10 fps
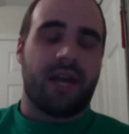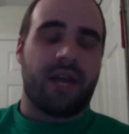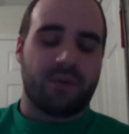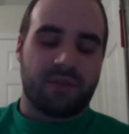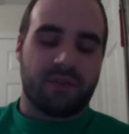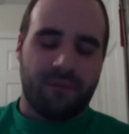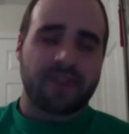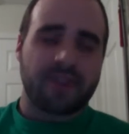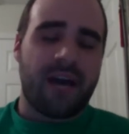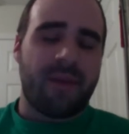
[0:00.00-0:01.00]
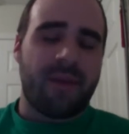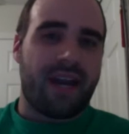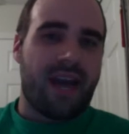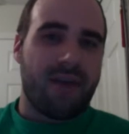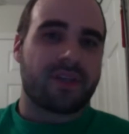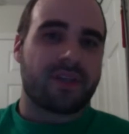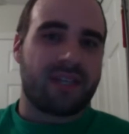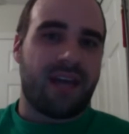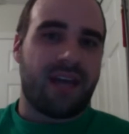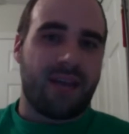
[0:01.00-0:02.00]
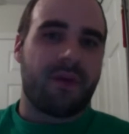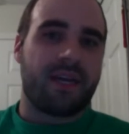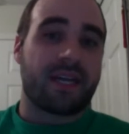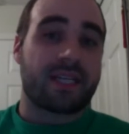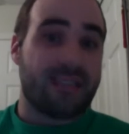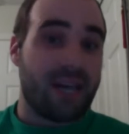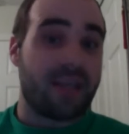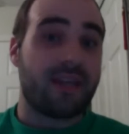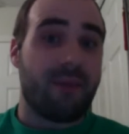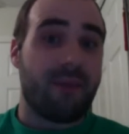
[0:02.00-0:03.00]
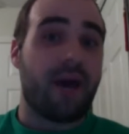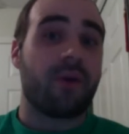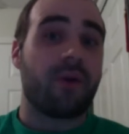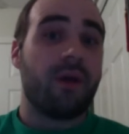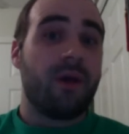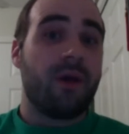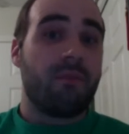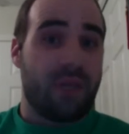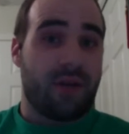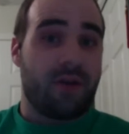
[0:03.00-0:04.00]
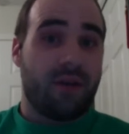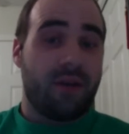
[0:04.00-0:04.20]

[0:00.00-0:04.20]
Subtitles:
And it was the first time I'd ever seen anybody excited about beer.